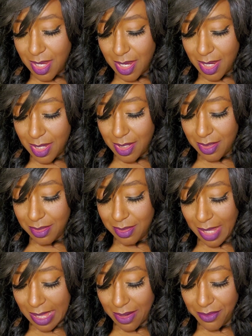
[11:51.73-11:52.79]
And
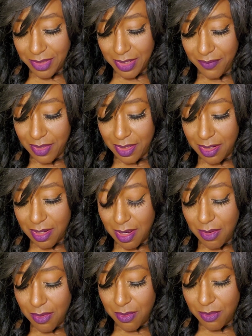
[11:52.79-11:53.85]
I don't even
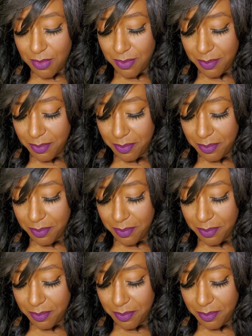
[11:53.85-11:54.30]
know.